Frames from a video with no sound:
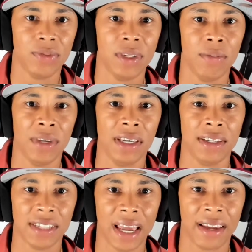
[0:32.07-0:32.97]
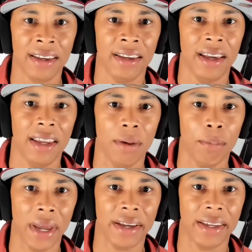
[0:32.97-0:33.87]
to be exact, and I'm
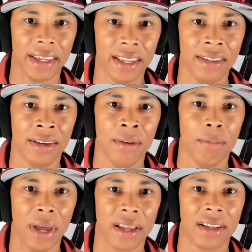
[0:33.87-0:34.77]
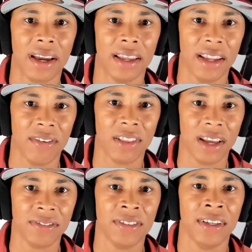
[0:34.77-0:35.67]
back again, back like I never
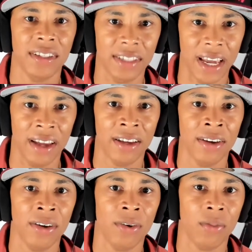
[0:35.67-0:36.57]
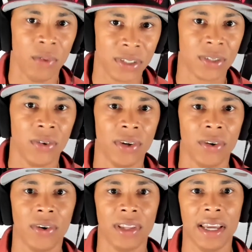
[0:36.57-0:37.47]
left. Yeah. What's going
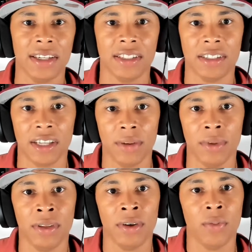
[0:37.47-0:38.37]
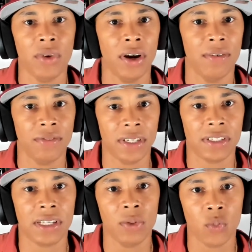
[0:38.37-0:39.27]
on, ladies and gentlemen? We are
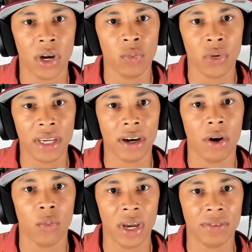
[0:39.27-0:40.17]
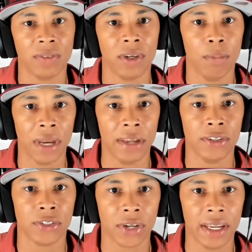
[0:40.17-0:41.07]
officially one week away from
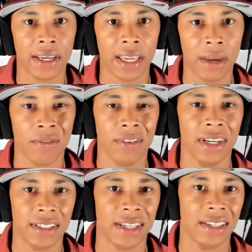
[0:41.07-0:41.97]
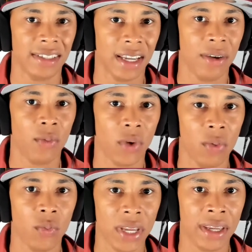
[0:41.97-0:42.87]
Commander's training camp. Yes, I said it
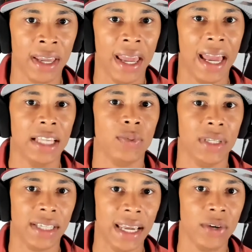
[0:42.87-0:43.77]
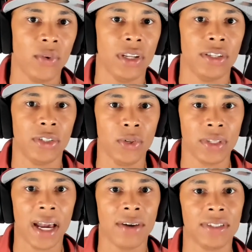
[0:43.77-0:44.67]
one week as we take on the
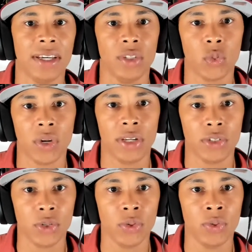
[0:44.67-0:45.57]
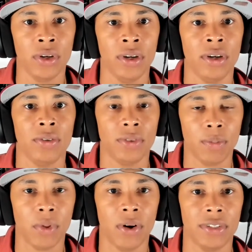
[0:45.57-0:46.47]
2022
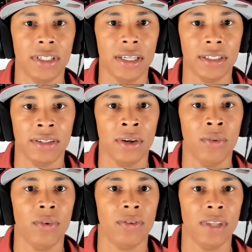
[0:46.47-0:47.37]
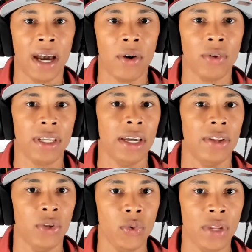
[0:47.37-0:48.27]
football season with not only a
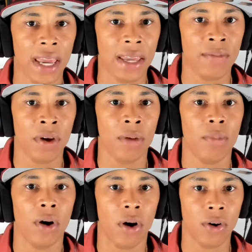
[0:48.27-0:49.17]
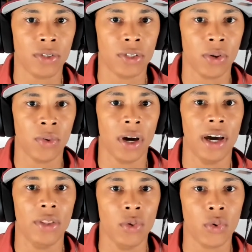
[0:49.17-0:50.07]
new name, but also
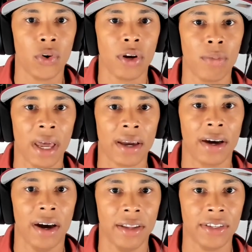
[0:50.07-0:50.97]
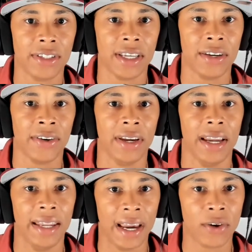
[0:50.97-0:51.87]
a new quarterback under center,
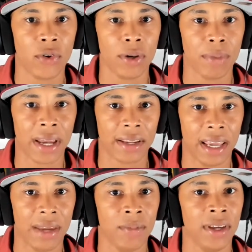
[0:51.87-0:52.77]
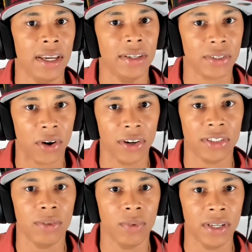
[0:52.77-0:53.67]
and that quarterback name is
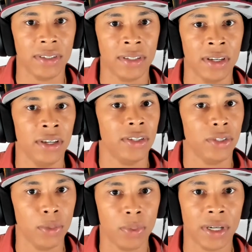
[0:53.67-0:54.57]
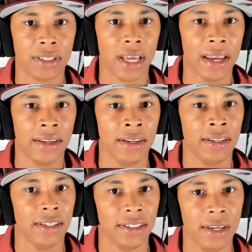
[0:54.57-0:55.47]
Carson Wentz. Super exciting
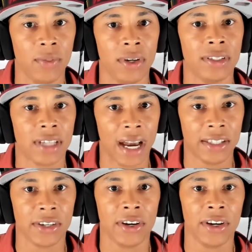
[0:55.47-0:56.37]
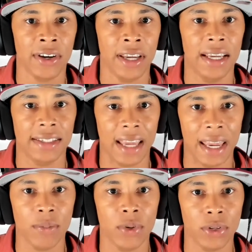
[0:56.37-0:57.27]
to see what Scott Turner is
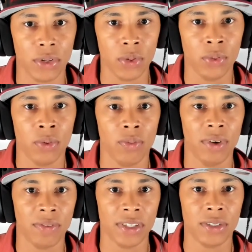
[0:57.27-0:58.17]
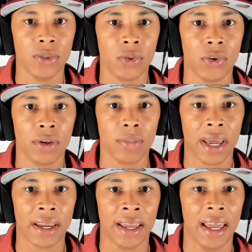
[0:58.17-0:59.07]
able to do with this new
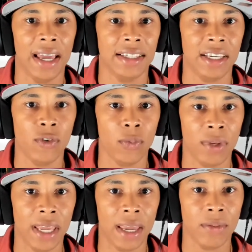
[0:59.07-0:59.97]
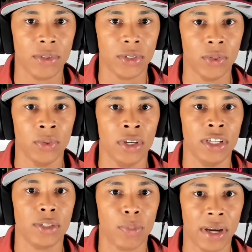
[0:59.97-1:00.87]
quarterback as he will be able to
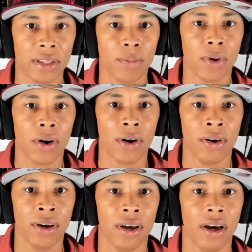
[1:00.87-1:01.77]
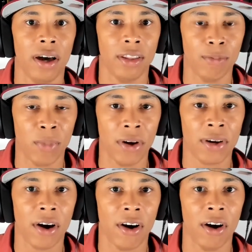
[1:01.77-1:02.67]
spread the ball among
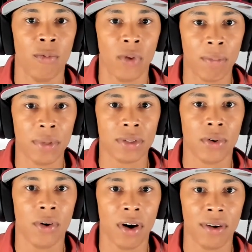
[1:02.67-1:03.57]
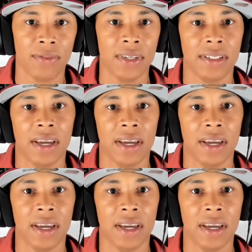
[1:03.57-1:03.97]
our weapons on offense that